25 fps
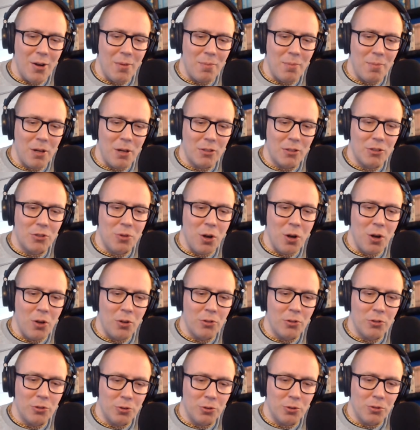
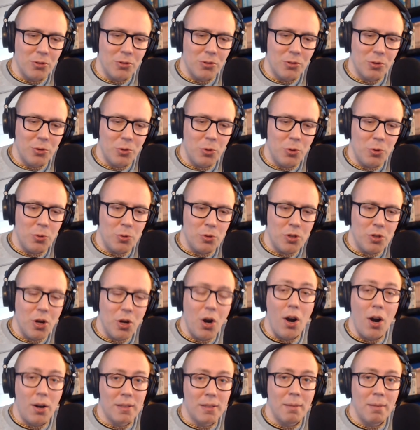astrologers who
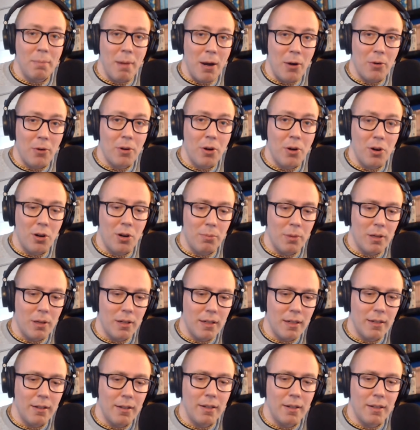talked about karma,
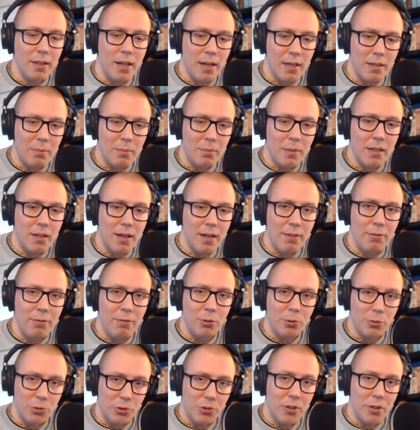enlightenment, and
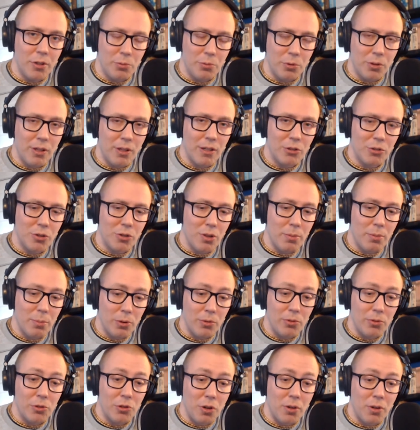evolution in relation to the
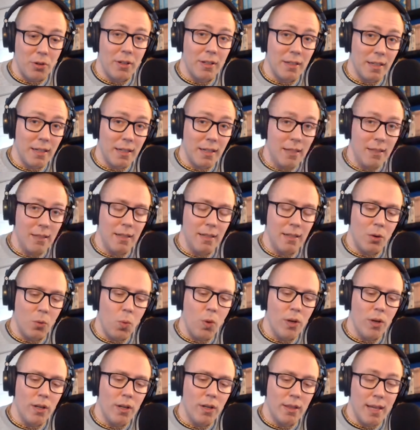birth chart in India,
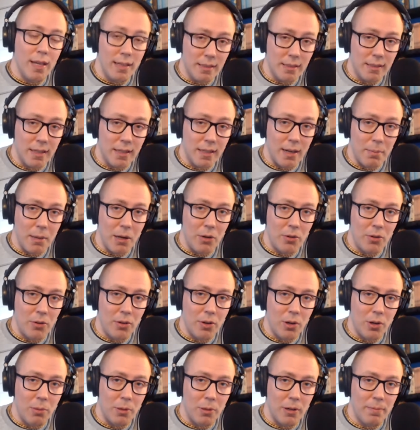what did they say about
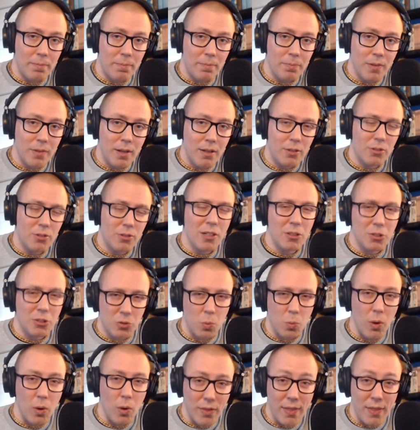karma? It's not just
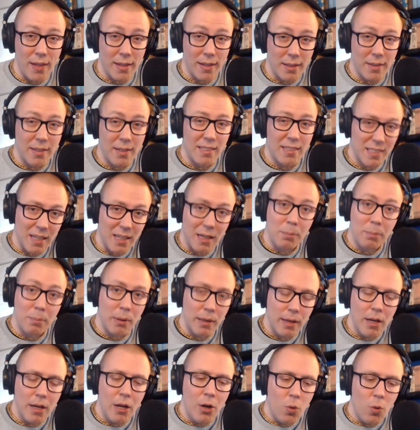one thing that they said, but
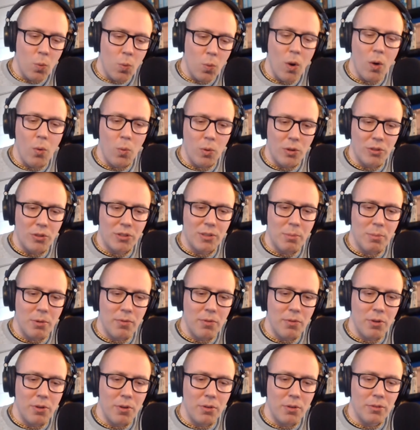what were some of
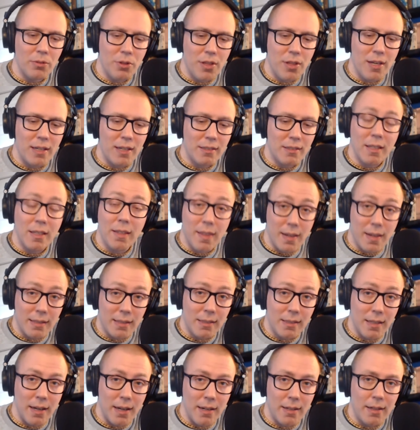the things that they
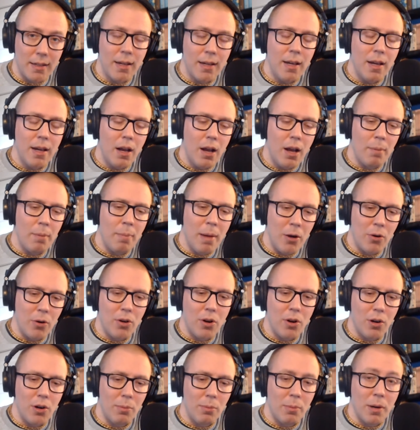said about
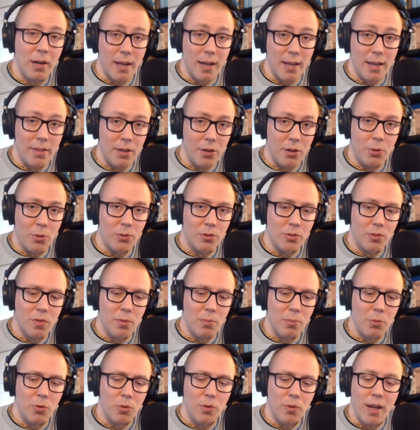karma and the nodes of the
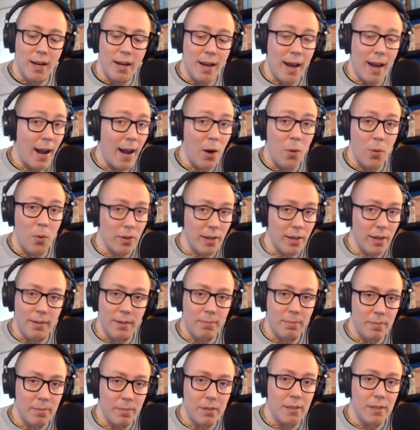moon, and how are they
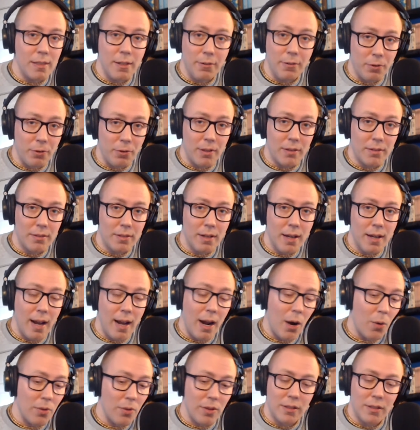different?
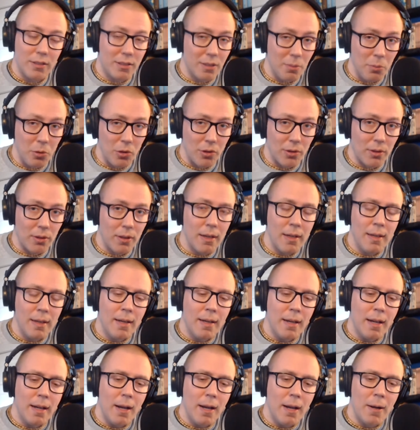How are they similar?
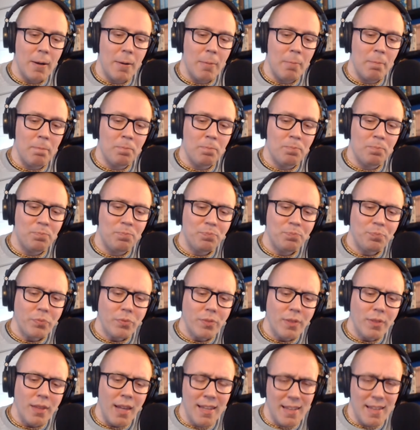And
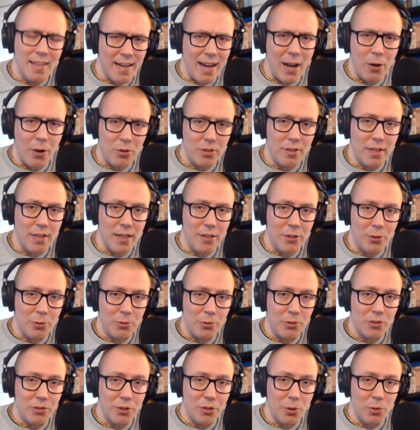then how did they
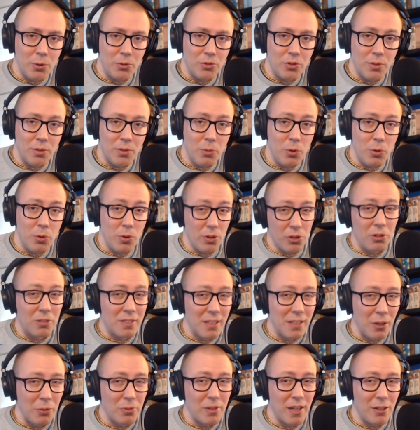use the nodes of the moon? It turns
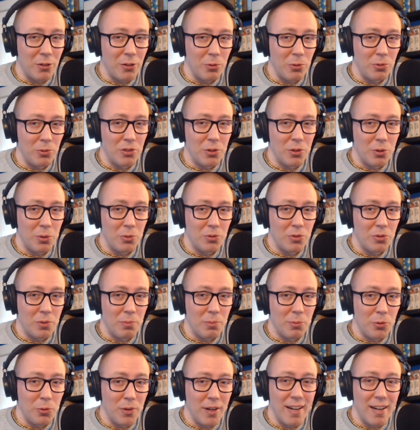out they used the nodes of the
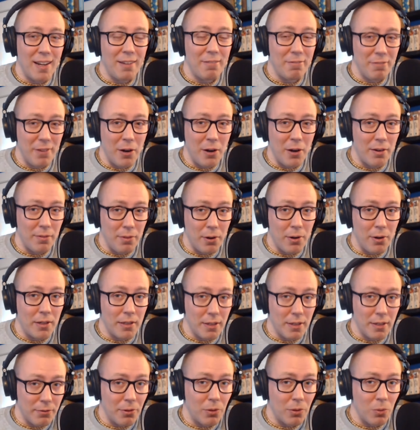moon in a very, very
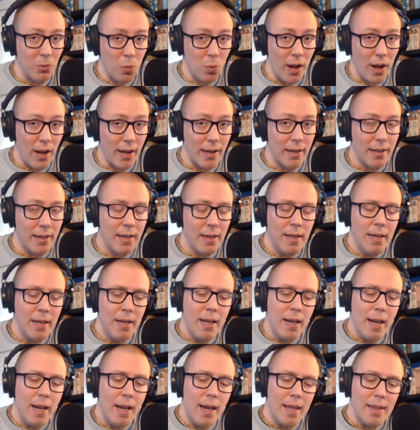different way.
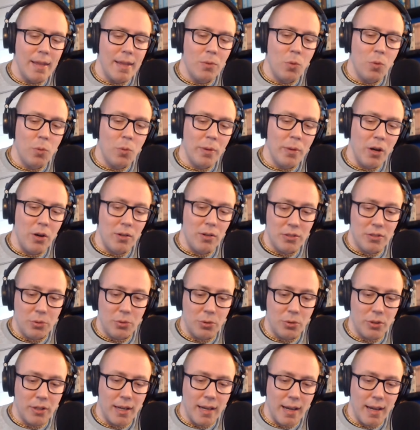And then we'll be also
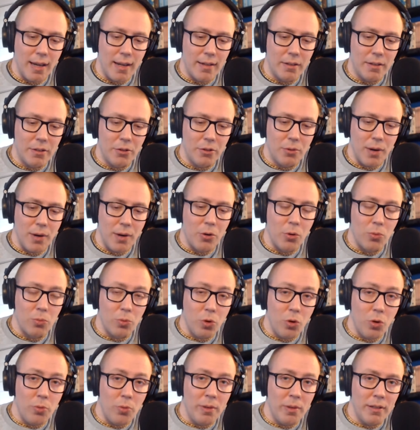looking at
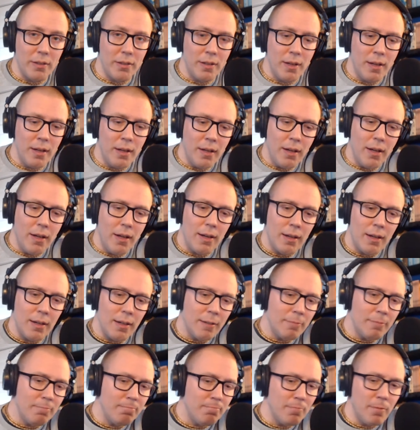Greco-Roman
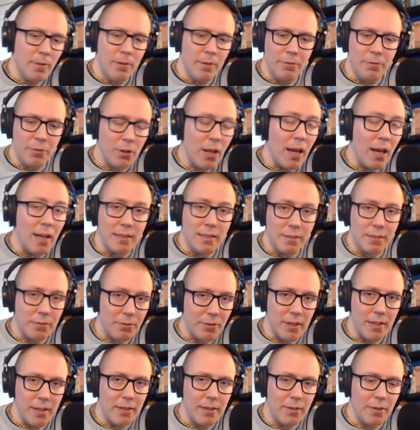
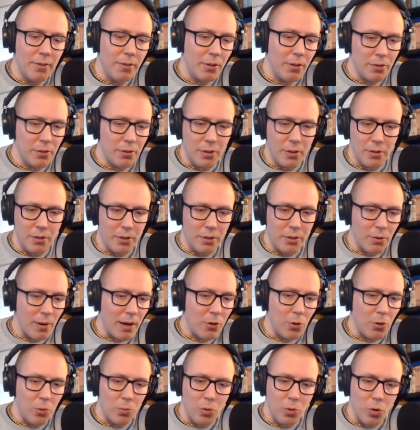philosophy, the
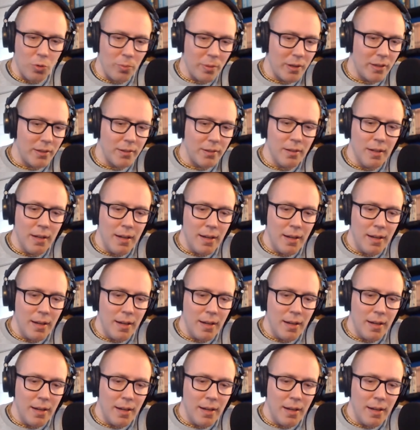Greco-Roman